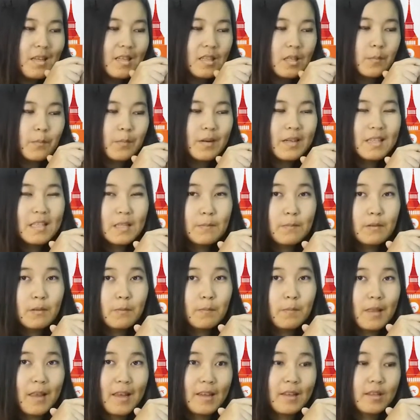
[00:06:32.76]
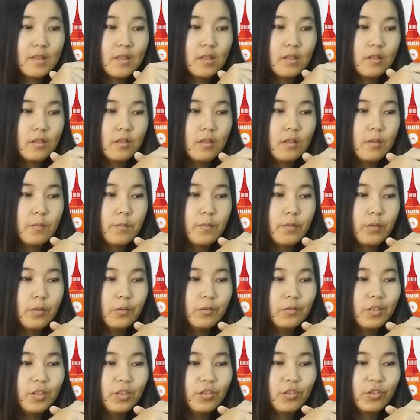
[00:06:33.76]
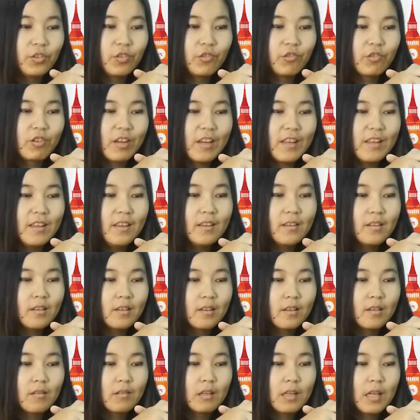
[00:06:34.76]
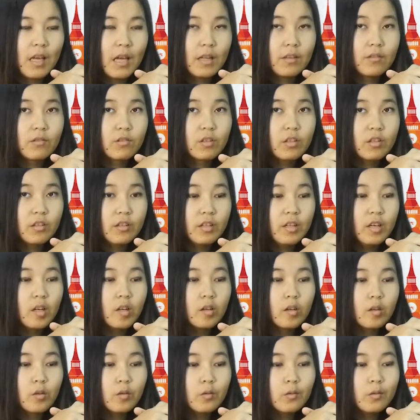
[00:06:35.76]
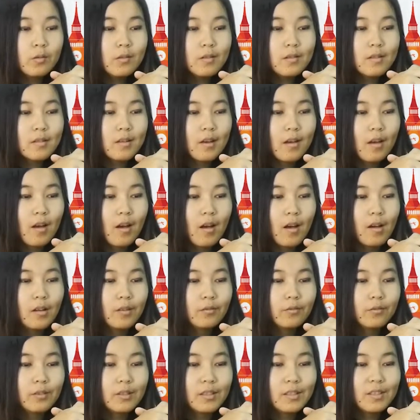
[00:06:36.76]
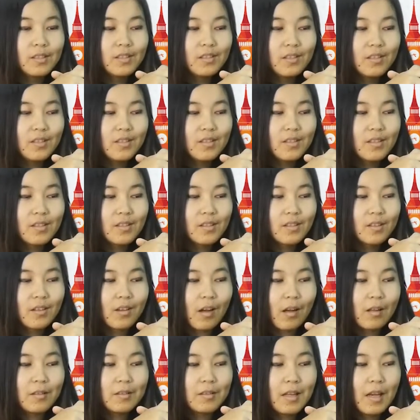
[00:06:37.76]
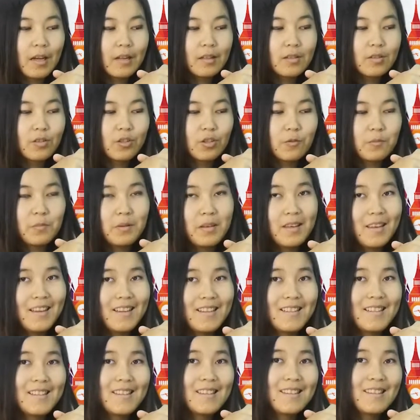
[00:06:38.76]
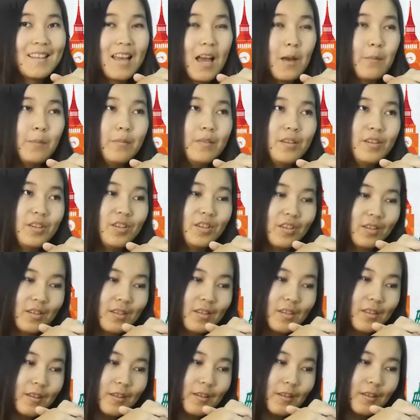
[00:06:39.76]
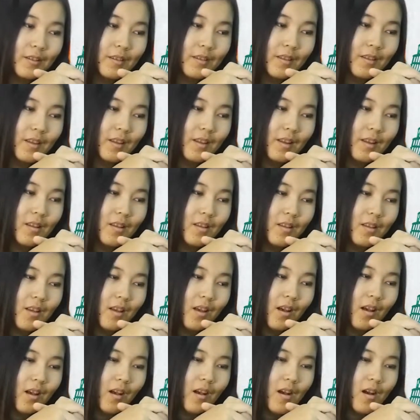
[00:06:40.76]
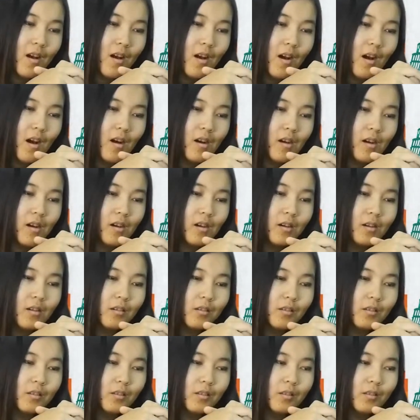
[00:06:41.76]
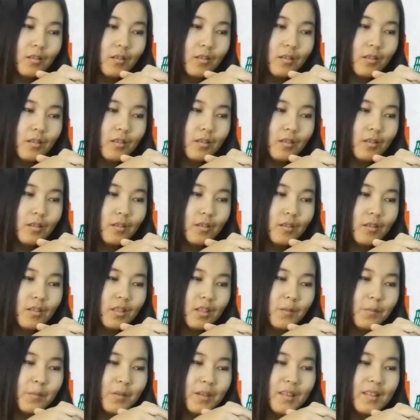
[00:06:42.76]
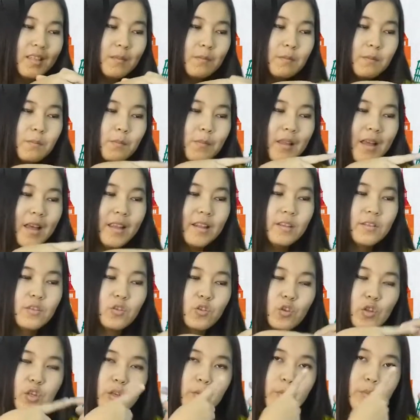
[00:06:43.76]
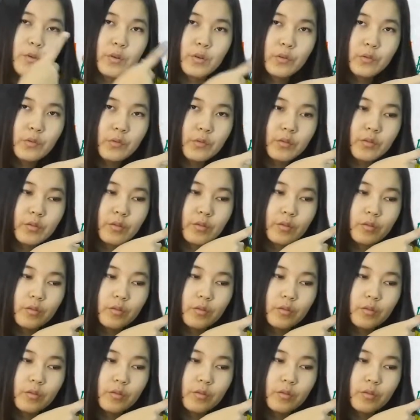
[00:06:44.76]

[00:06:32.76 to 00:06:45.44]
The principal planned to improve teacher training and clear rules for students' conduct should be established. The principal planned to improve